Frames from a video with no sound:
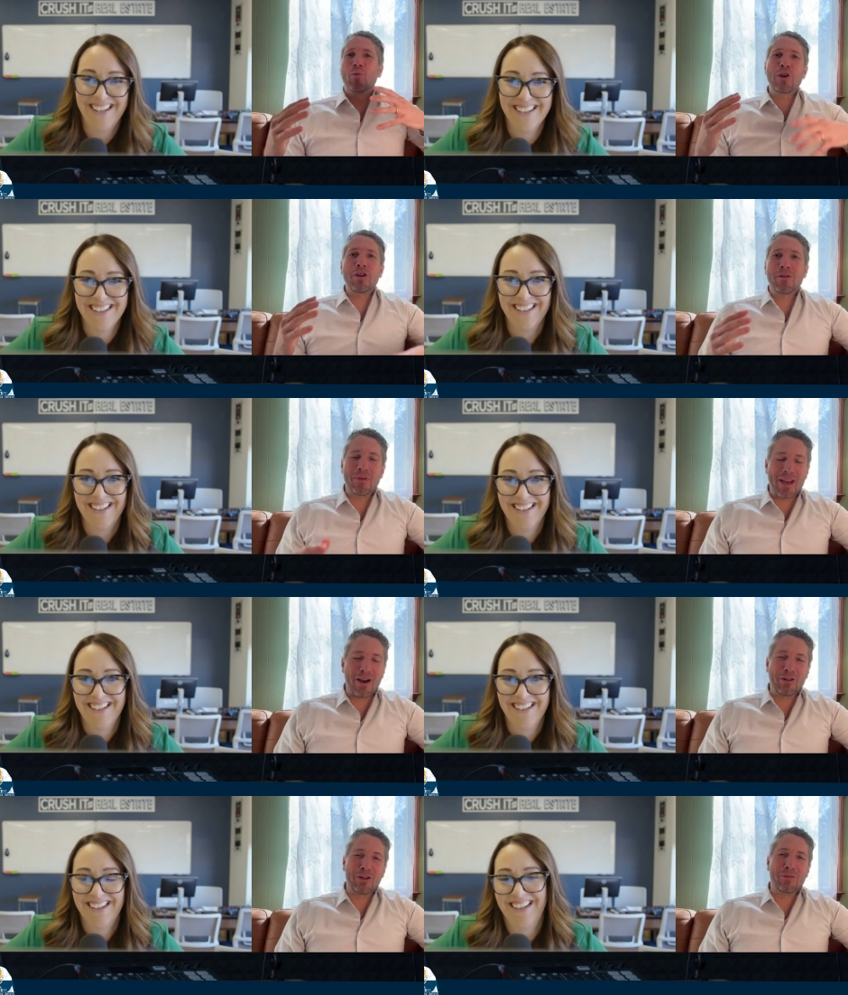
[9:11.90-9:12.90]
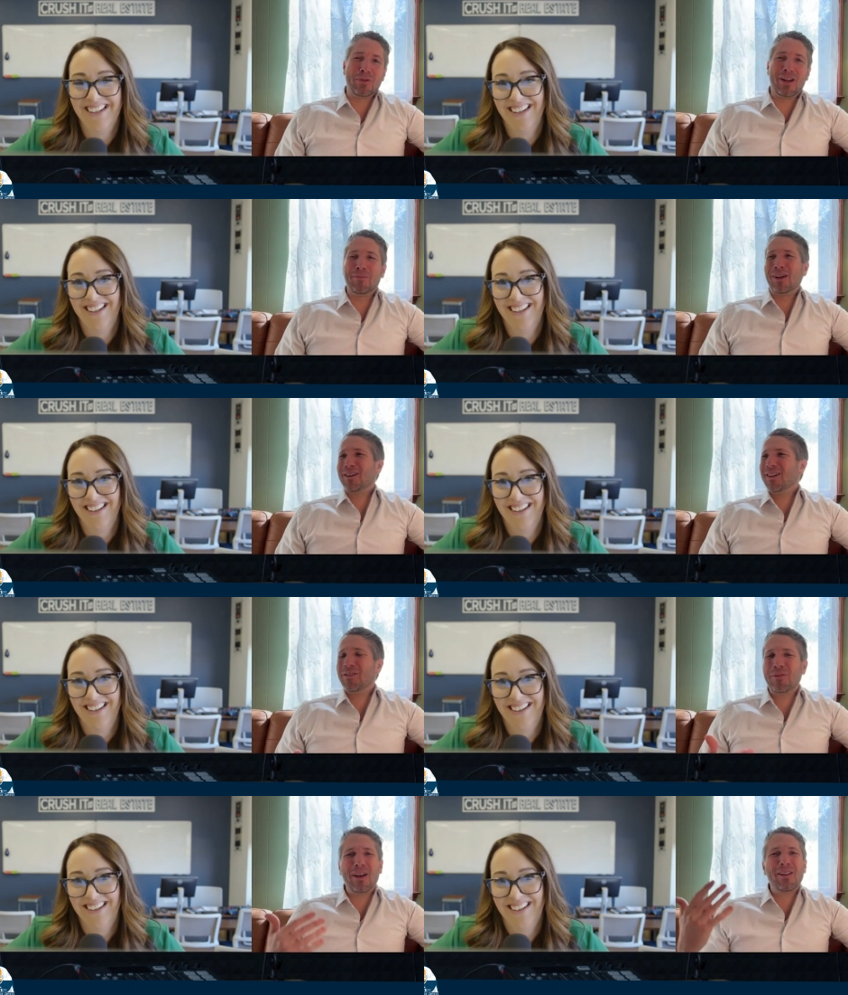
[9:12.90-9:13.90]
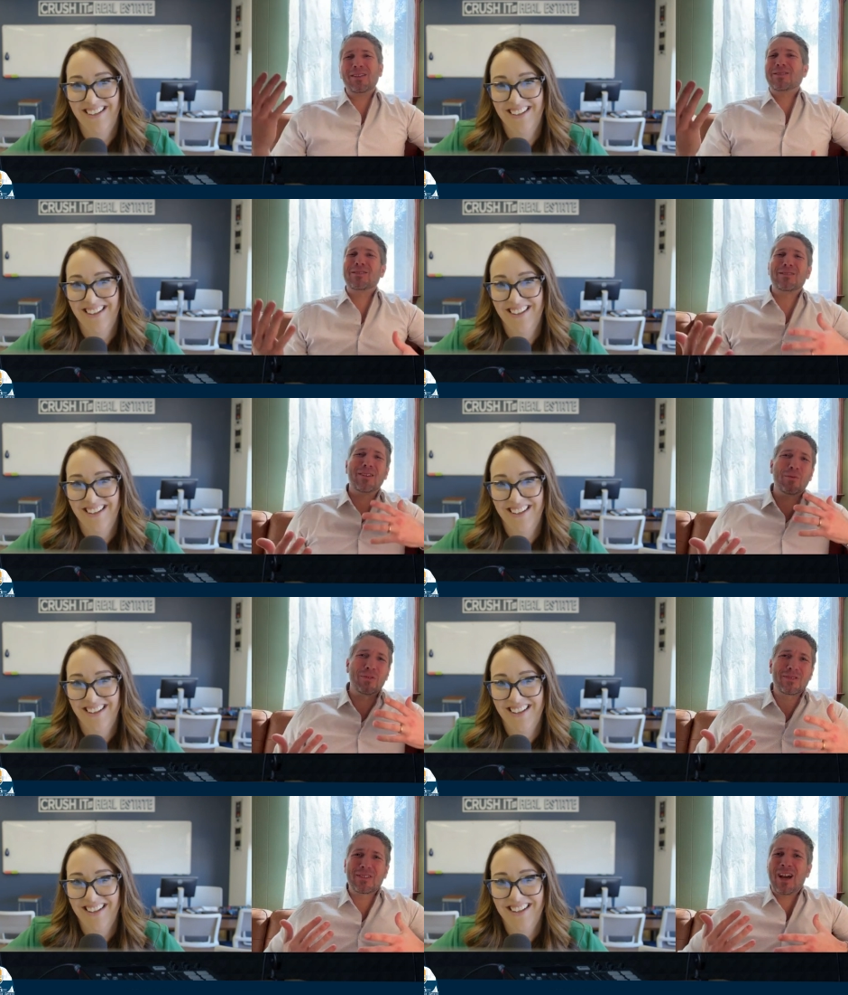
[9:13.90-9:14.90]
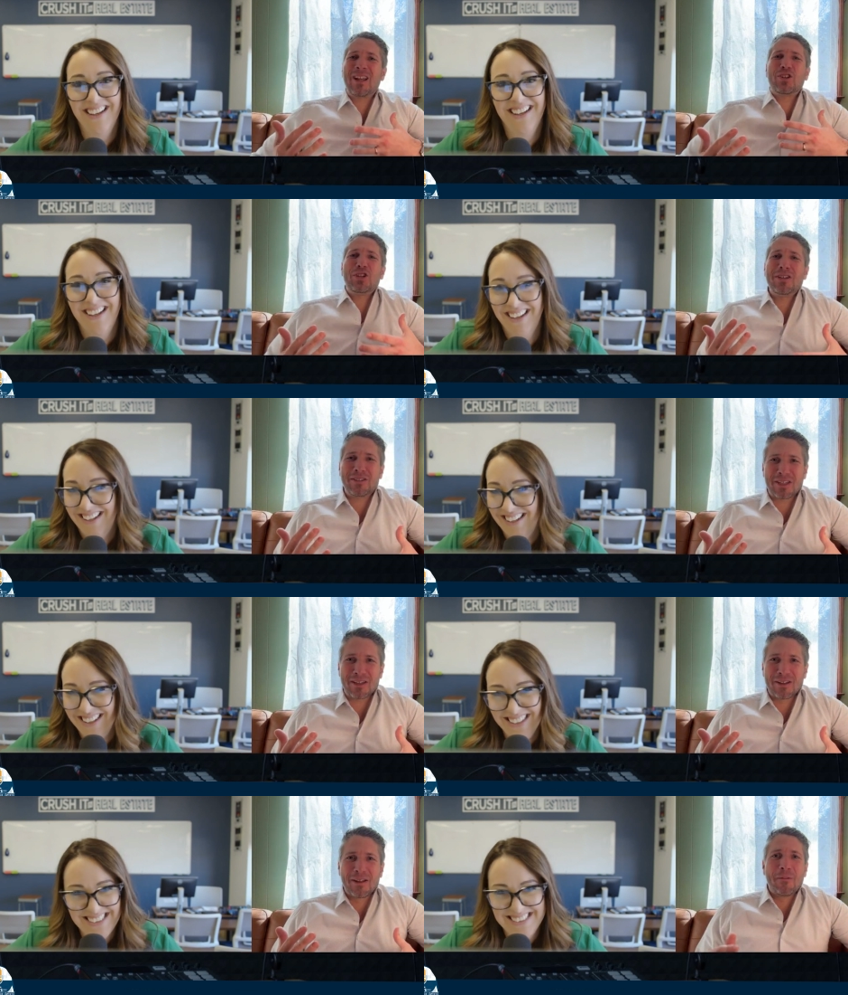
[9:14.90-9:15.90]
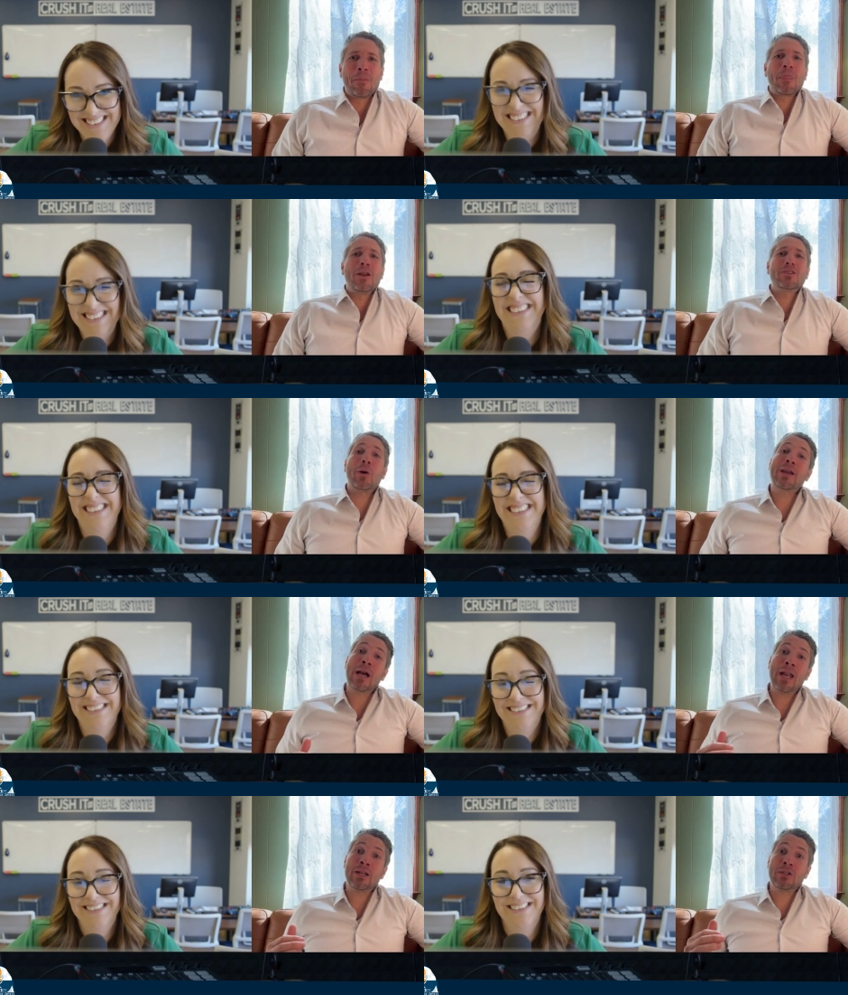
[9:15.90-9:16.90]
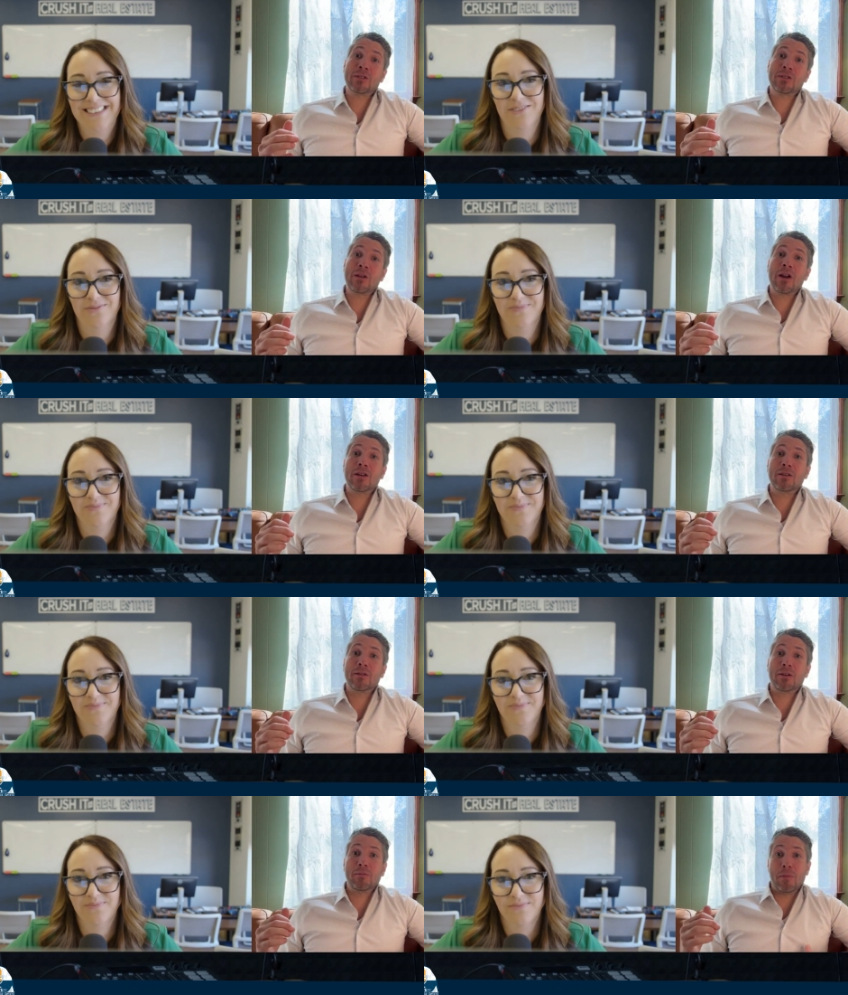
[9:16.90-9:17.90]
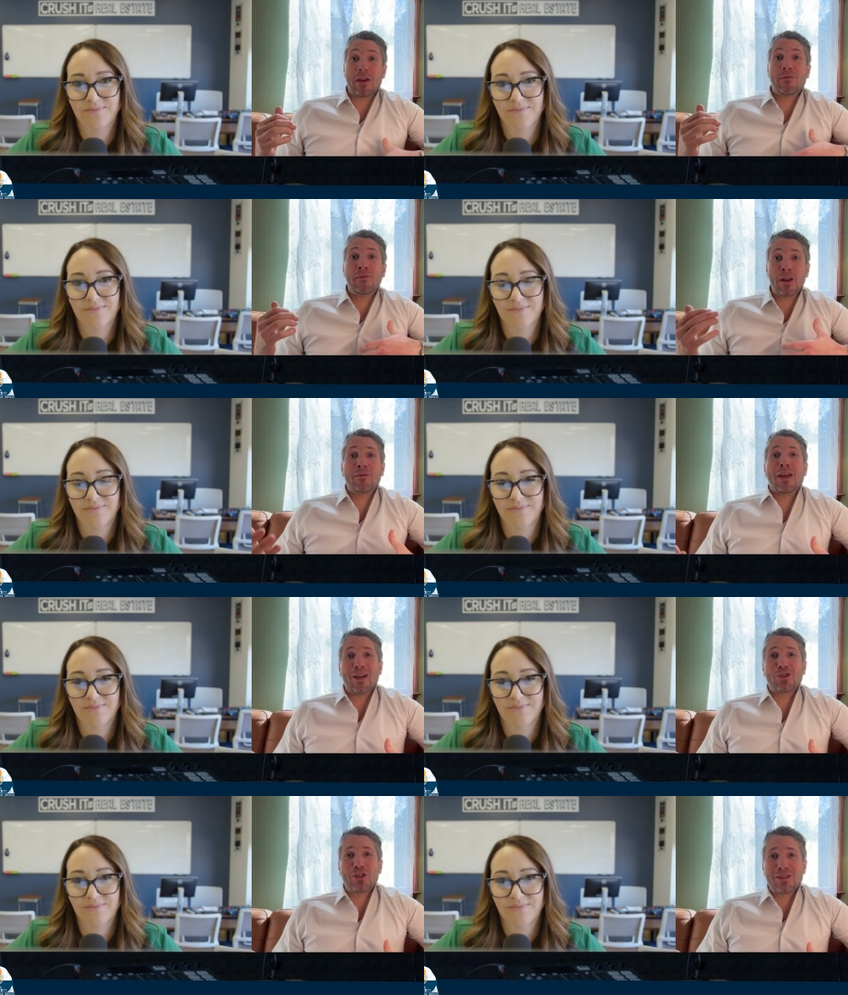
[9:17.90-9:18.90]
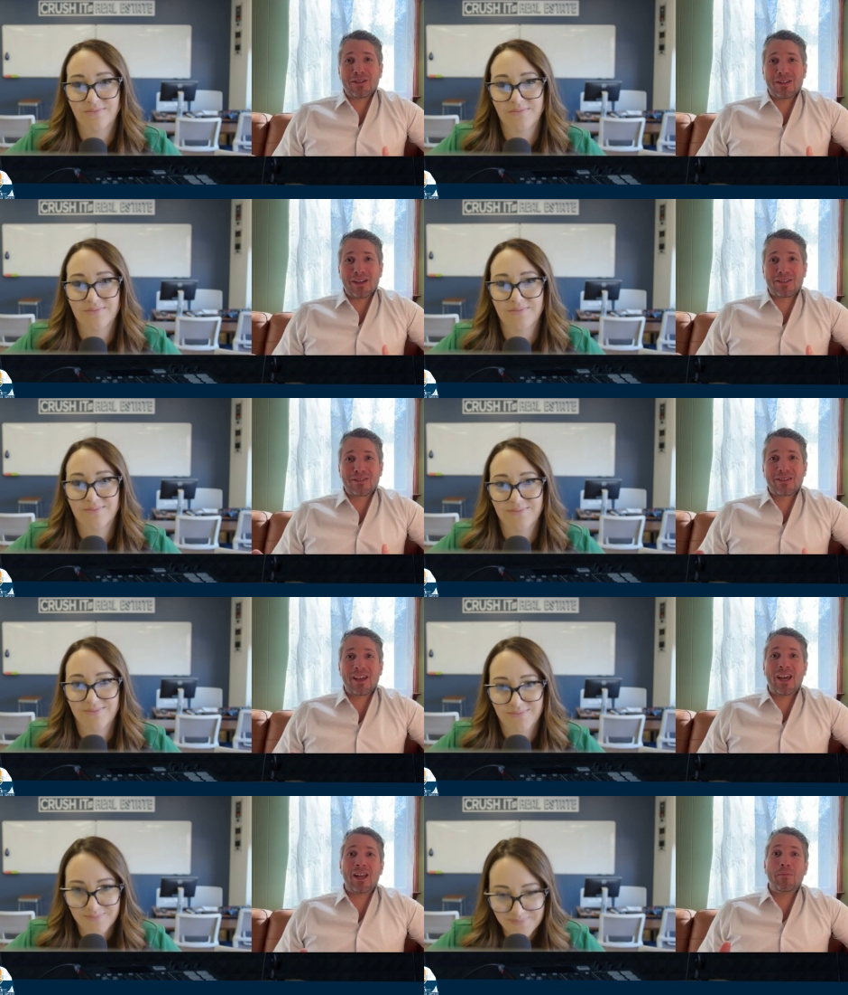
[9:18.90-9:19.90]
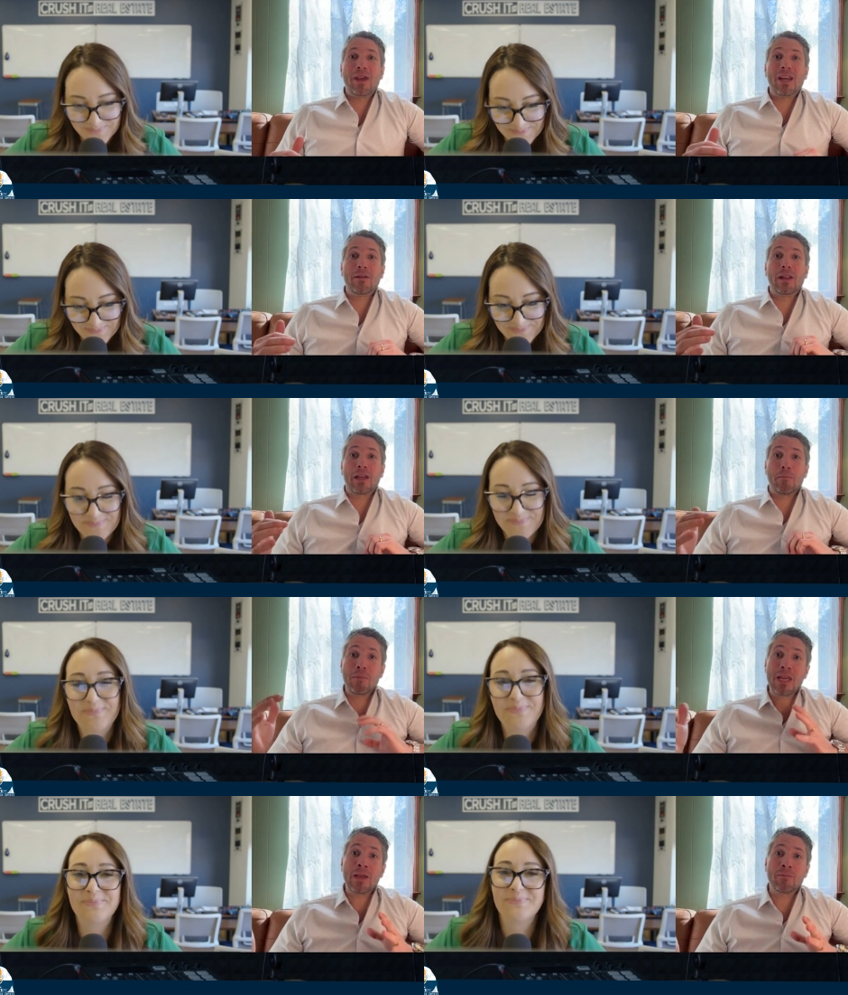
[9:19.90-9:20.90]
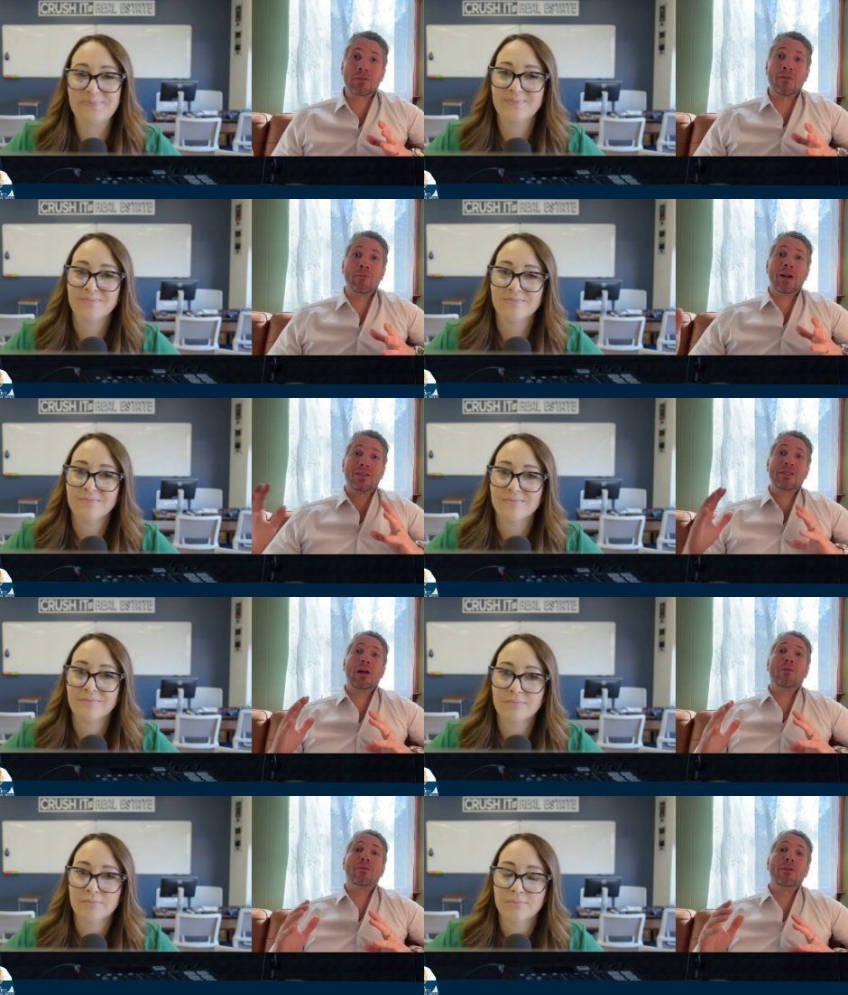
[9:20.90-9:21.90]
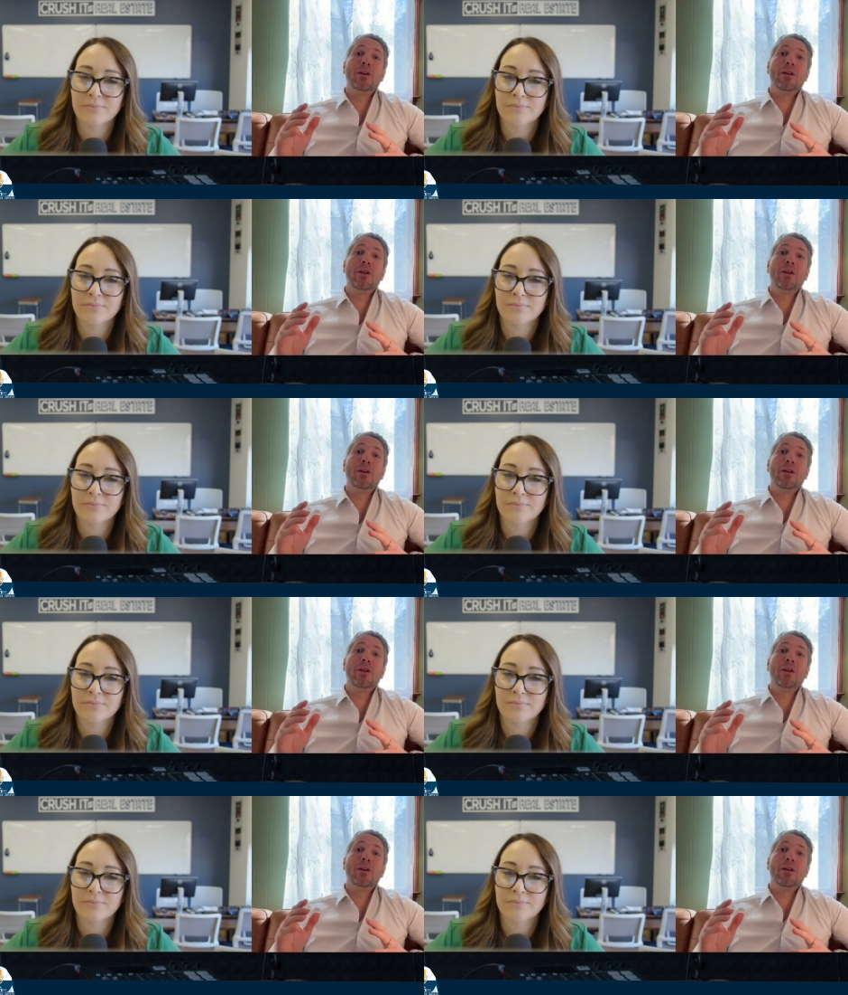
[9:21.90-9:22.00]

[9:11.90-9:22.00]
Speaker 1: of weirded me out a little bit. I'm like, that's, it was kind of cheesy. So I kind of just started to make fun of that cheesiness and made like memes of myself.